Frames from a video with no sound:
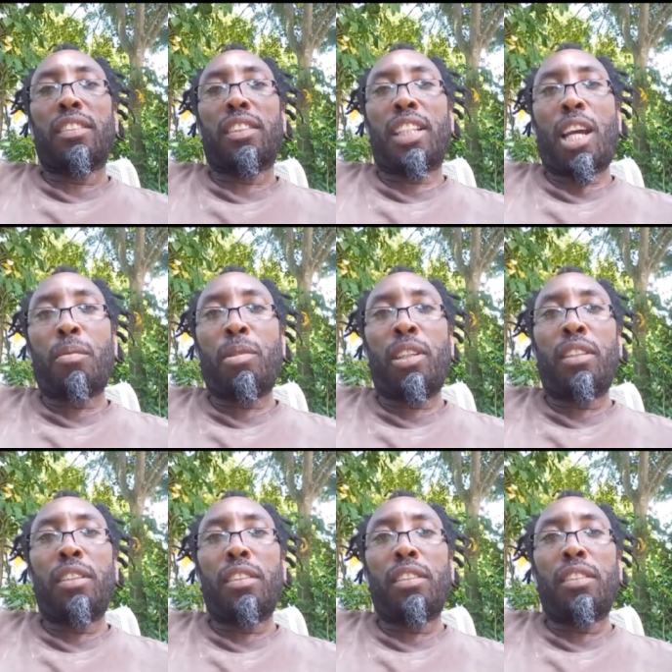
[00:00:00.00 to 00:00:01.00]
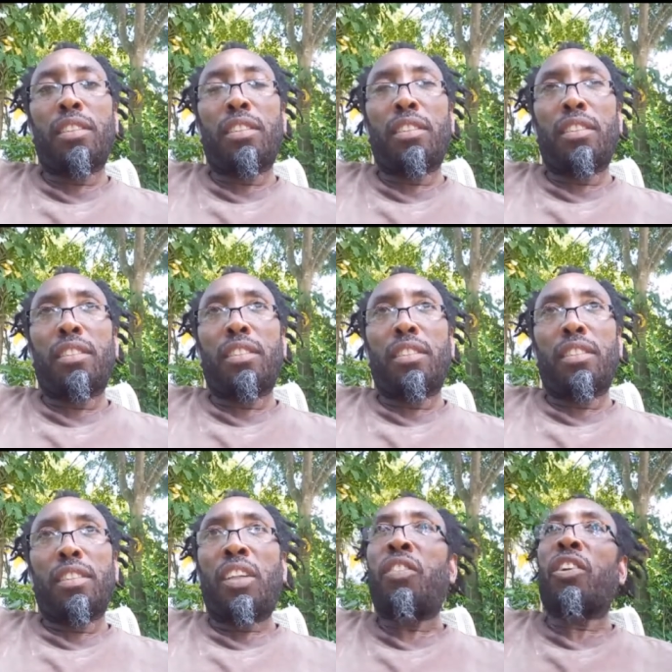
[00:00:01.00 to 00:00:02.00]
you know what i mean
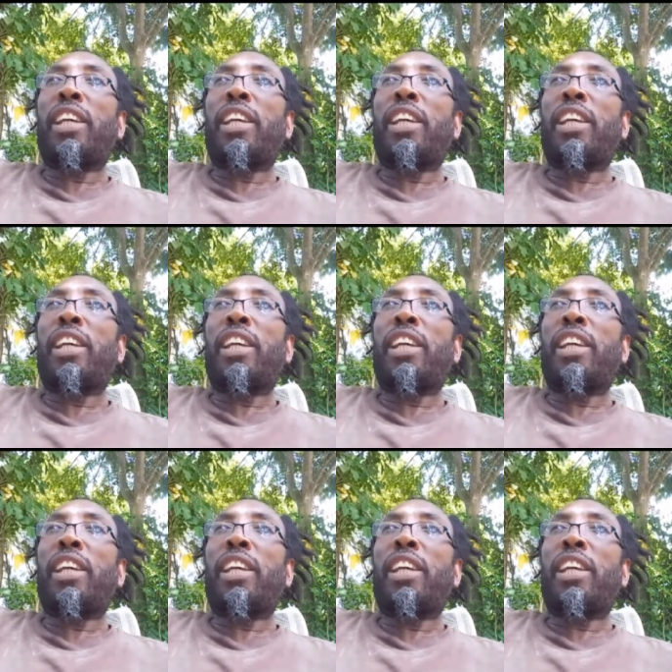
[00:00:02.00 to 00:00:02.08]
if you